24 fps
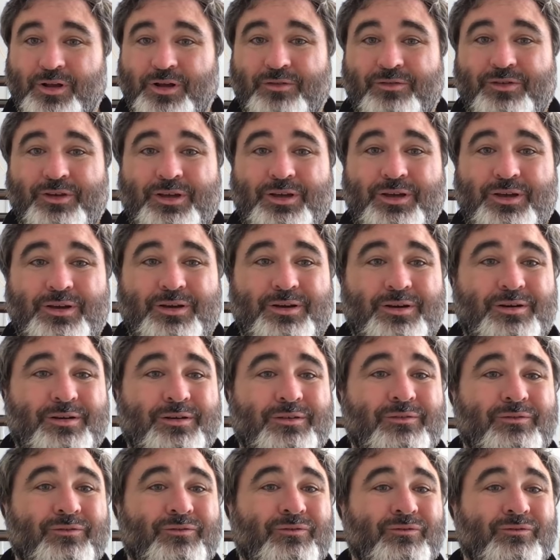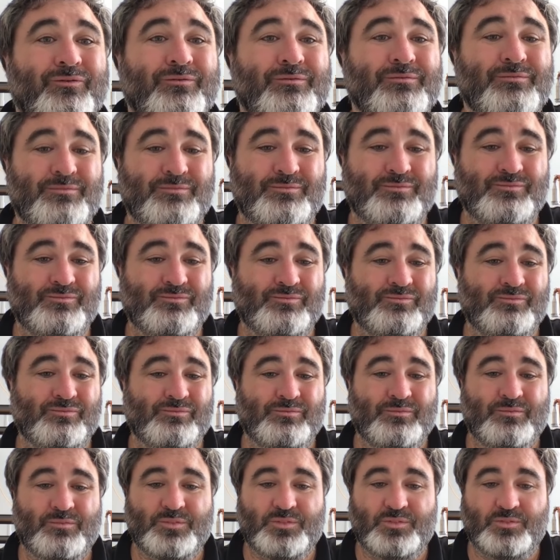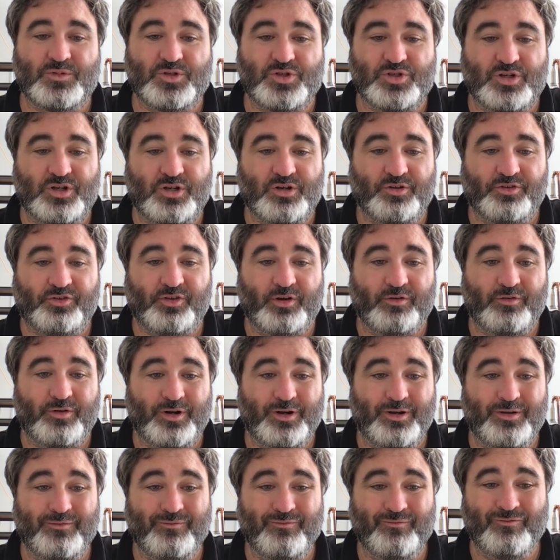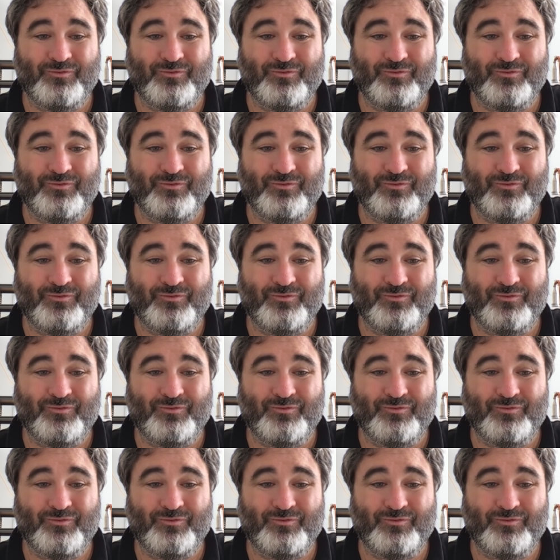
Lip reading: over here, which I also wrote,